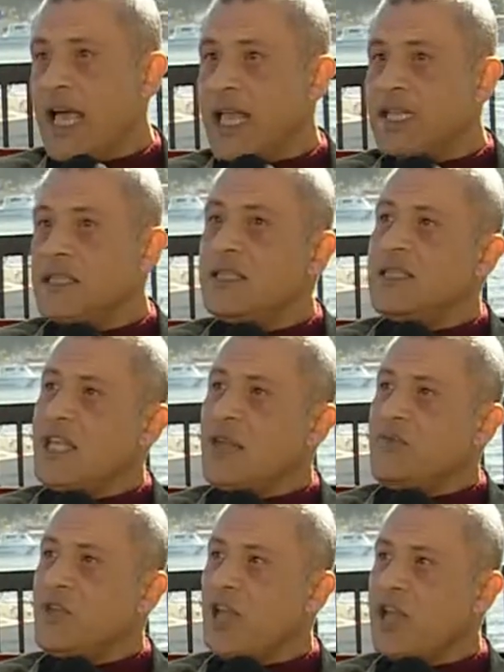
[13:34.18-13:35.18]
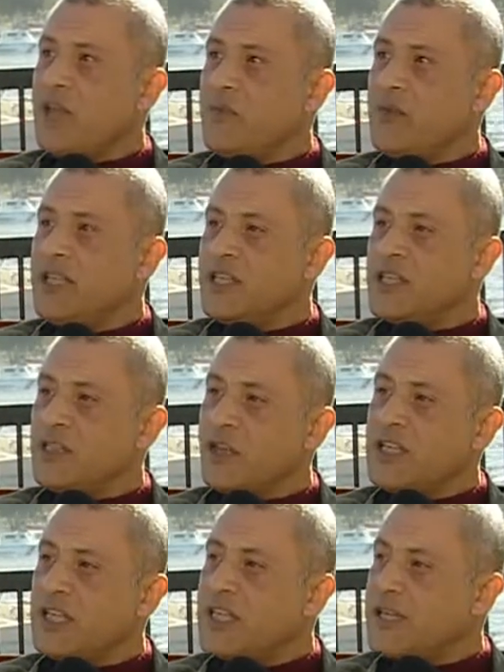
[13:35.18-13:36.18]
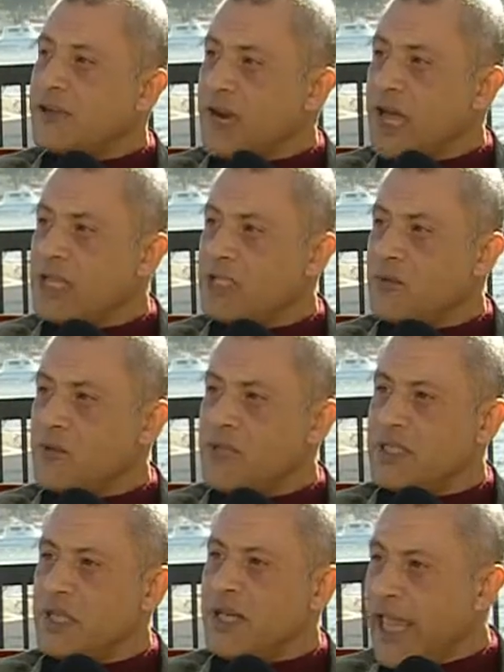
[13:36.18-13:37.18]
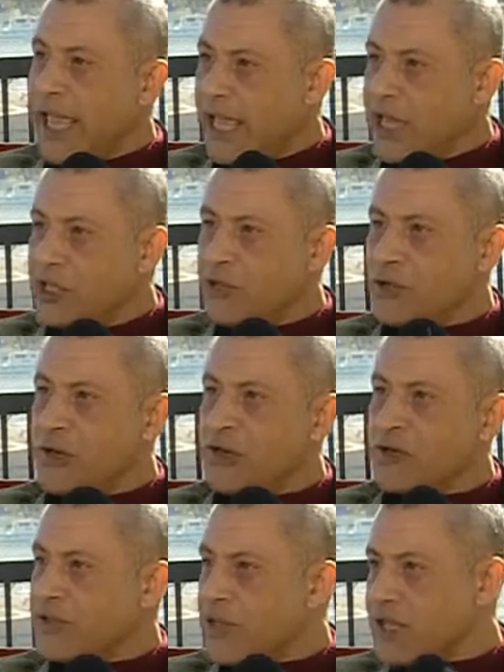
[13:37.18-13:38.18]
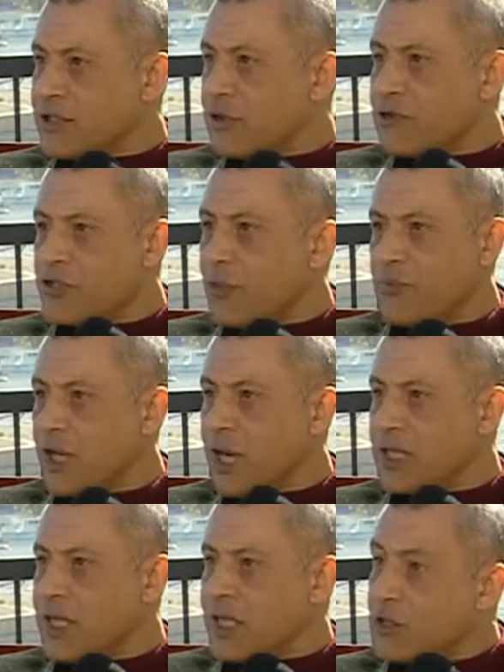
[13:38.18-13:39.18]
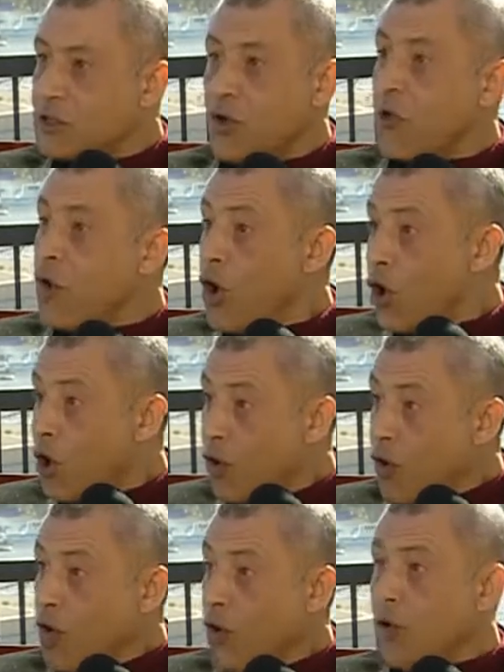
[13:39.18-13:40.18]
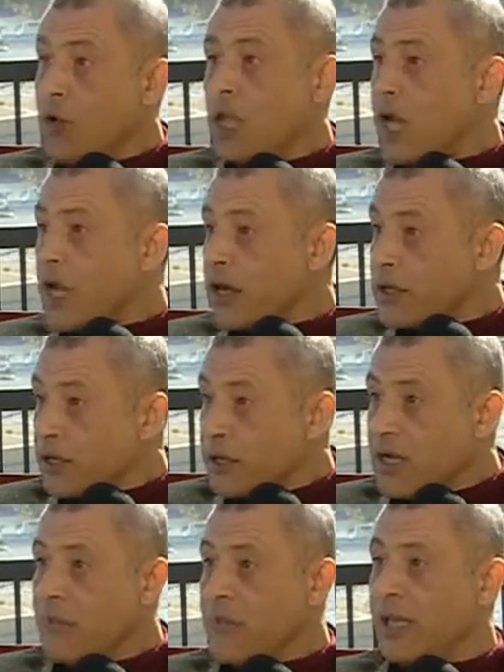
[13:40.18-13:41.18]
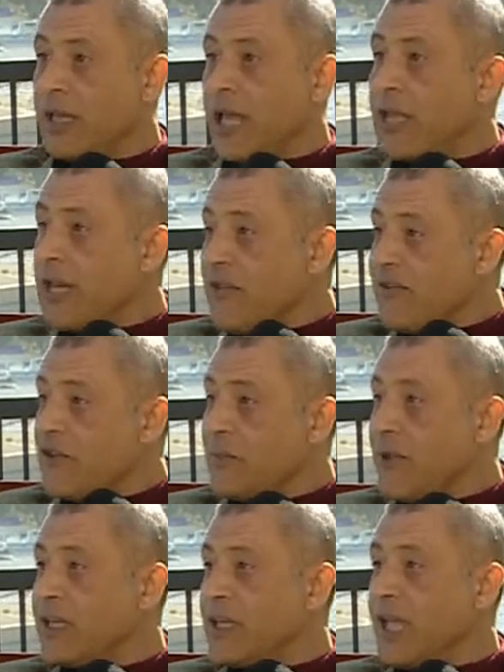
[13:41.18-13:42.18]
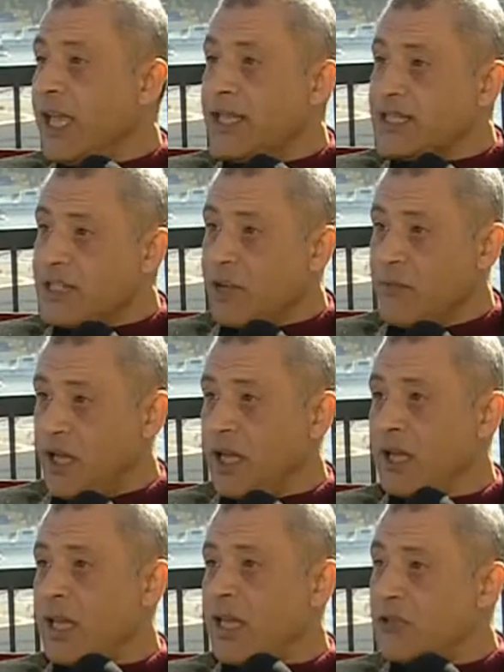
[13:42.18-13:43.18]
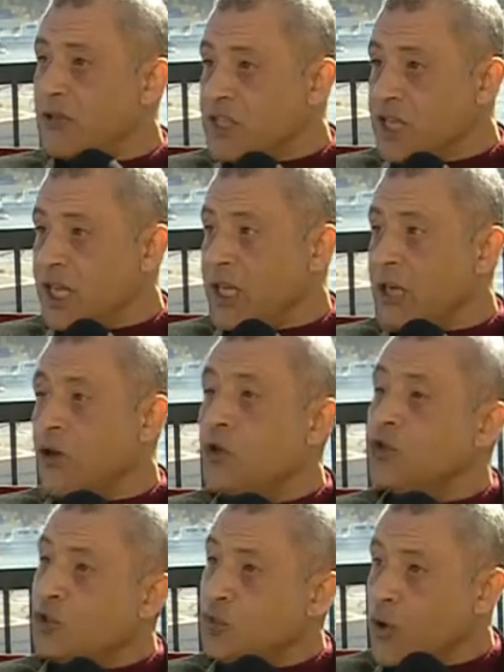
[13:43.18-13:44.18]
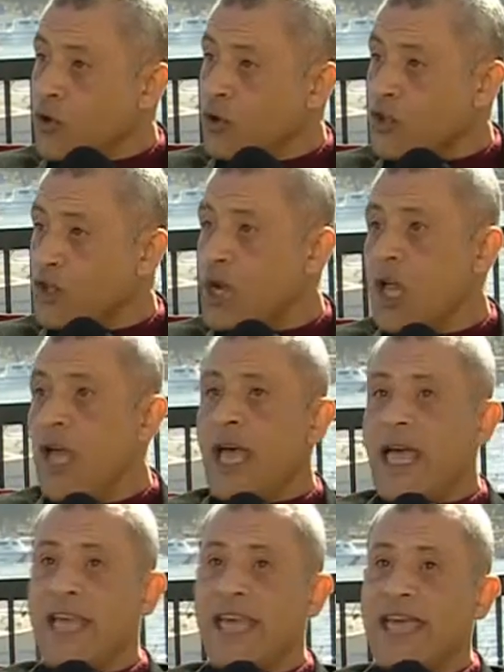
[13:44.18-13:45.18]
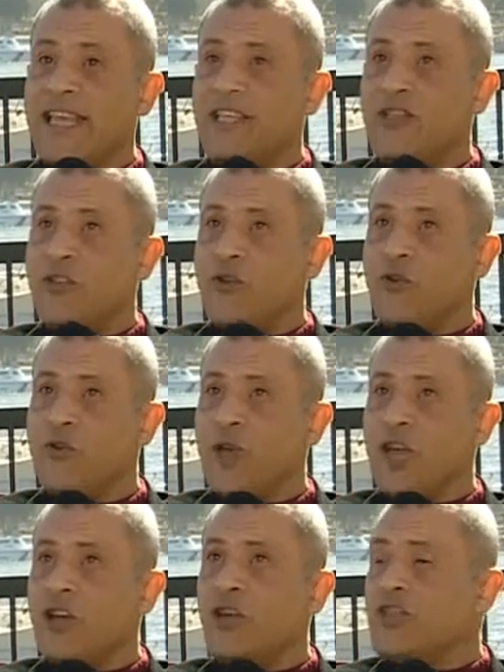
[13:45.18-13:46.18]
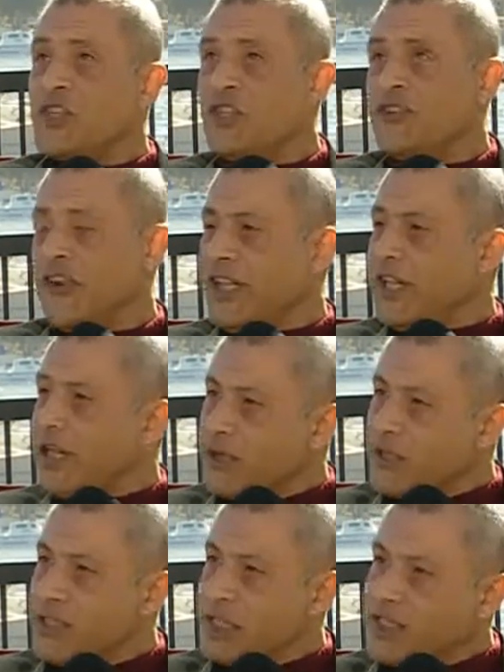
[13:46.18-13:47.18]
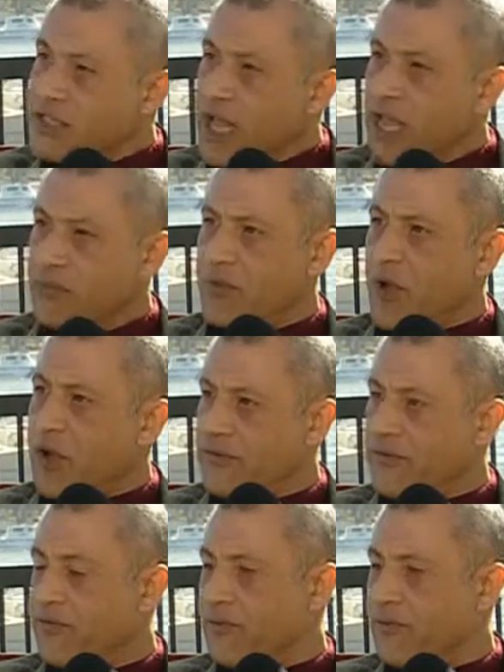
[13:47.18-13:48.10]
And at the same time, it is not categorized with an age or sex or something like this. No, all are coming and everybody is coming to see or to watch. So concentrating on this type of